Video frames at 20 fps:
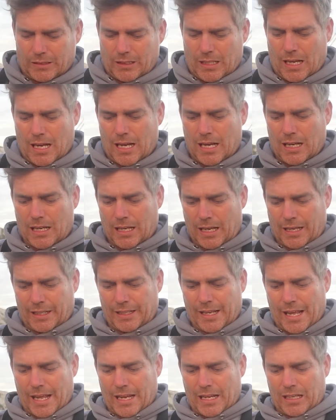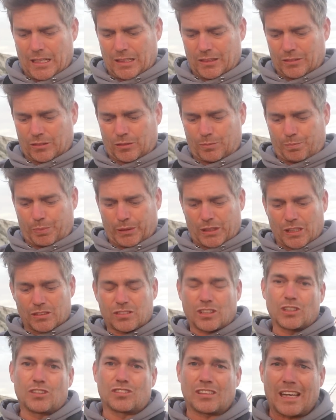And there,
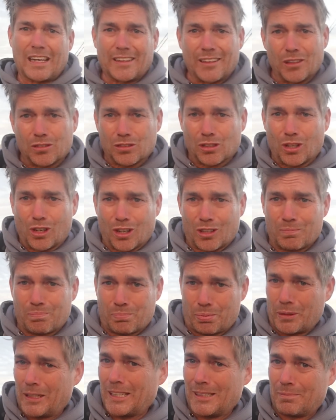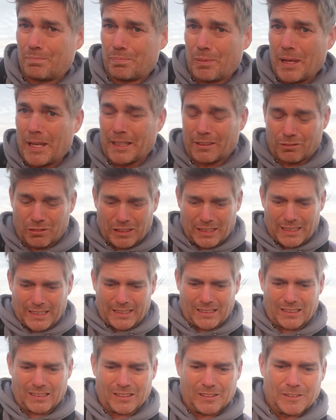because those sand eels have got pretty big
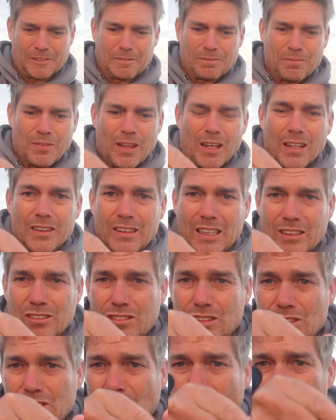really, that's just